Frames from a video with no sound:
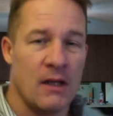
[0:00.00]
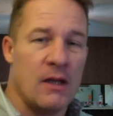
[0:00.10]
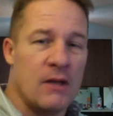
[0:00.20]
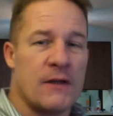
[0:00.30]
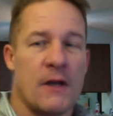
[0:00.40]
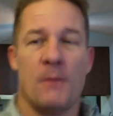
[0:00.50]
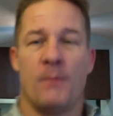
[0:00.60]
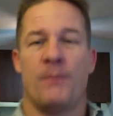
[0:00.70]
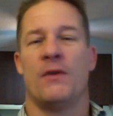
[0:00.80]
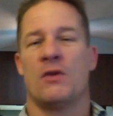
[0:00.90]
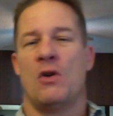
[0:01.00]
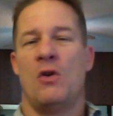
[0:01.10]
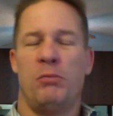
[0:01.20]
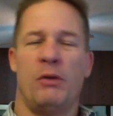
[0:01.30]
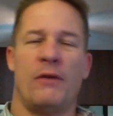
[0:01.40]
So there's a
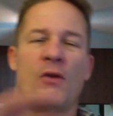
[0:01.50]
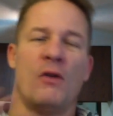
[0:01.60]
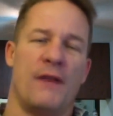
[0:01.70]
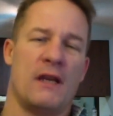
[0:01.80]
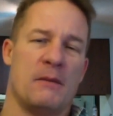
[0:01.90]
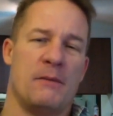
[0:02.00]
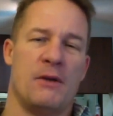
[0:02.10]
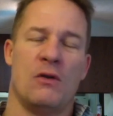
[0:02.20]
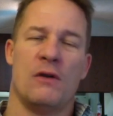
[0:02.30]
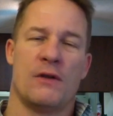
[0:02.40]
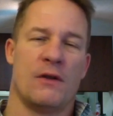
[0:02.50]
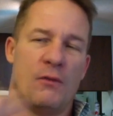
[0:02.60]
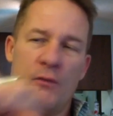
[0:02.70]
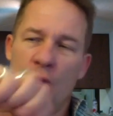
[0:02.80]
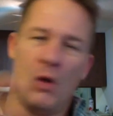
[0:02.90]
whole plethora of things I'm doing. So the
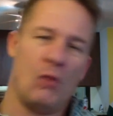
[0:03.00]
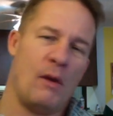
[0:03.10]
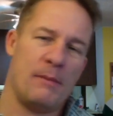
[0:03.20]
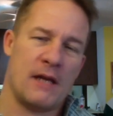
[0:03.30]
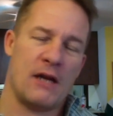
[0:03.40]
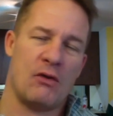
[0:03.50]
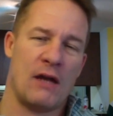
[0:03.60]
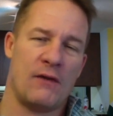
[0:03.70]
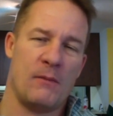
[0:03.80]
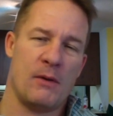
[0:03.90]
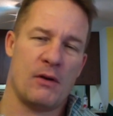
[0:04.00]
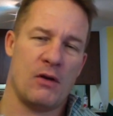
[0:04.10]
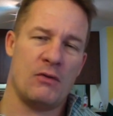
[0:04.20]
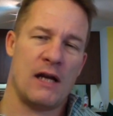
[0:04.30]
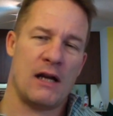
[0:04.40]
one website,
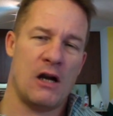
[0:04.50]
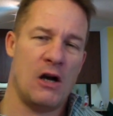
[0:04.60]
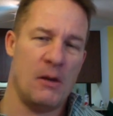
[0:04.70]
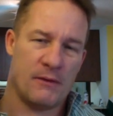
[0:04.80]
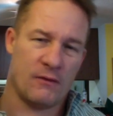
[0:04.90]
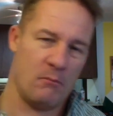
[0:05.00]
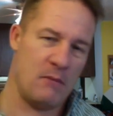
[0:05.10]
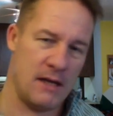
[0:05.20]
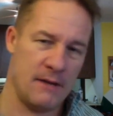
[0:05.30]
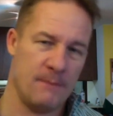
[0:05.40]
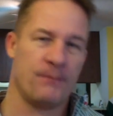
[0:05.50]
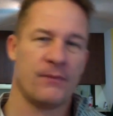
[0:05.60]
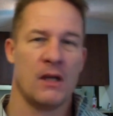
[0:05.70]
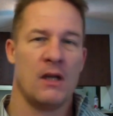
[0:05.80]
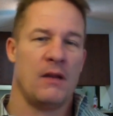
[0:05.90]
crackthefemalecode.com, is for men.
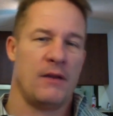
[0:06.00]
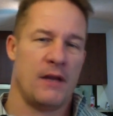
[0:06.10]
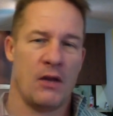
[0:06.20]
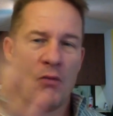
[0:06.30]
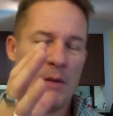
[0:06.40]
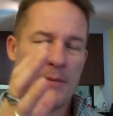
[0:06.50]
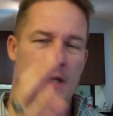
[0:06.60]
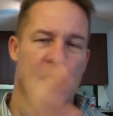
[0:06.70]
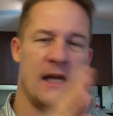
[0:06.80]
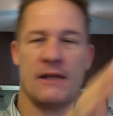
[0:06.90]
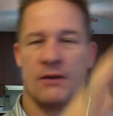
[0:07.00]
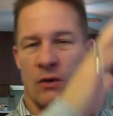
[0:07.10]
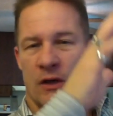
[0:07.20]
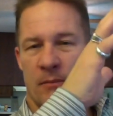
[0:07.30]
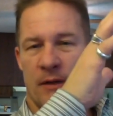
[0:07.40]
The other website is
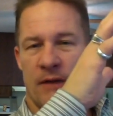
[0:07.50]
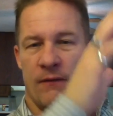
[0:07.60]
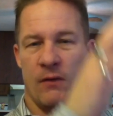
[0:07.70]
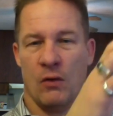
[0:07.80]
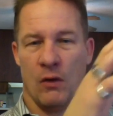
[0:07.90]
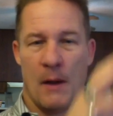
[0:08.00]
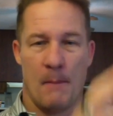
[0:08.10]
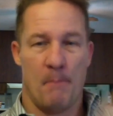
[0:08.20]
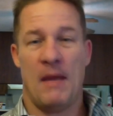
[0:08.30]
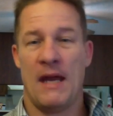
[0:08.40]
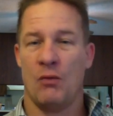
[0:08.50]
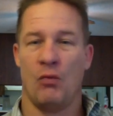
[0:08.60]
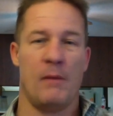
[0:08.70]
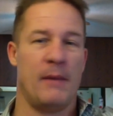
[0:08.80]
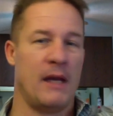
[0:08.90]
going to be for men,
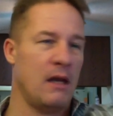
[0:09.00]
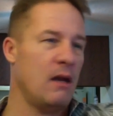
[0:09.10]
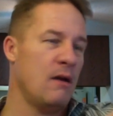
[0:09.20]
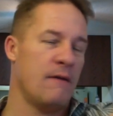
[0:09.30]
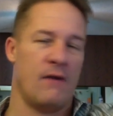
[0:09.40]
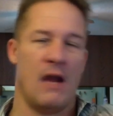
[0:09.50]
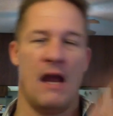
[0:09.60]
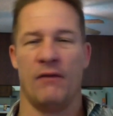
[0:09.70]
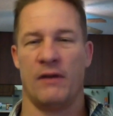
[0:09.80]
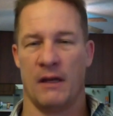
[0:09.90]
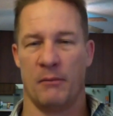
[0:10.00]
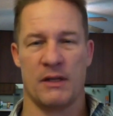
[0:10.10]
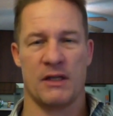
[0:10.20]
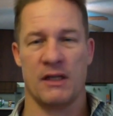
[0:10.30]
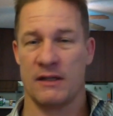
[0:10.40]
women, for everything.
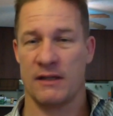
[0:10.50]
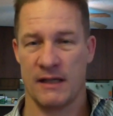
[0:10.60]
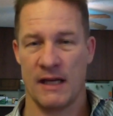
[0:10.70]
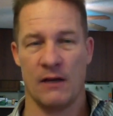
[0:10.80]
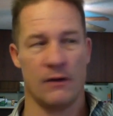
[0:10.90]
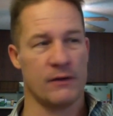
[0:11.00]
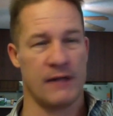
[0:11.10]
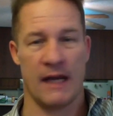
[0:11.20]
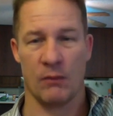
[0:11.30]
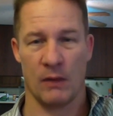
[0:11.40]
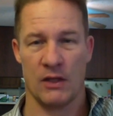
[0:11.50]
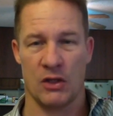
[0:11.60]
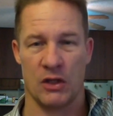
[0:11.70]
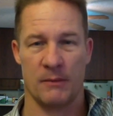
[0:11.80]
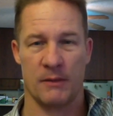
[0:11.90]
Business and sales, dating,
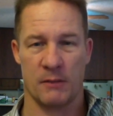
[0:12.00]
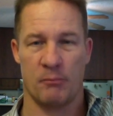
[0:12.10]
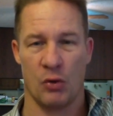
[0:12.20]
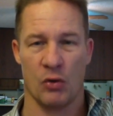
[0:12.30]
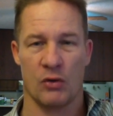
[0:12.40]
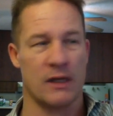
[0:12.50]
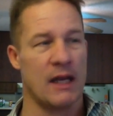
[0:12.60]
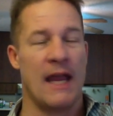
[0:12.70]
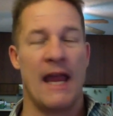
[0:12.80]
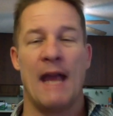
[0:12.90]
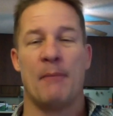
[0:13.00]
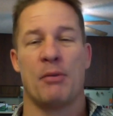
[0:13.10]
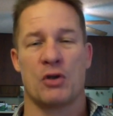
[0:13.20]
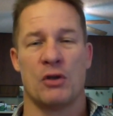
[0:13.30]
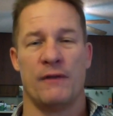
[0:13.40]
relationships, sports, and
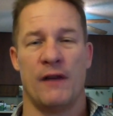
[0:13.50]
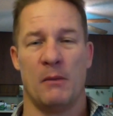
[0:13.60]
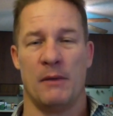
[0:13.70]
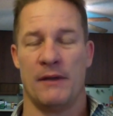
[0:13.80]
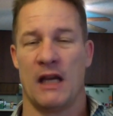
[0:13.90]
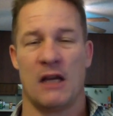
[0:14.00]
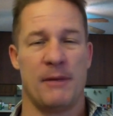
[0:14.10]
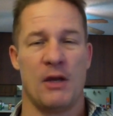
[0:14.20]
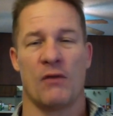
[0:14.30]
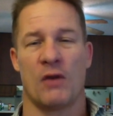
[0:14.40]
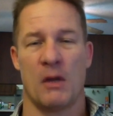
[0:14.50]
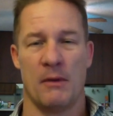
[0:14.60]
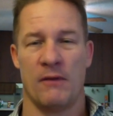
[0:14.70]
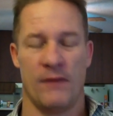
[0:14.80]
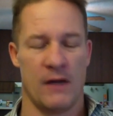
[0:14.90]
personal development. That could be
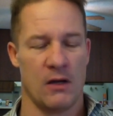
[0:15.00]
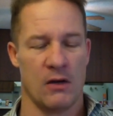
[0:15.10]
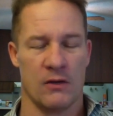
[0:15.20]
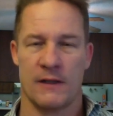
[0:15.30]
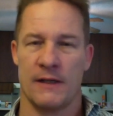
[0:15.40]
overcoming fears,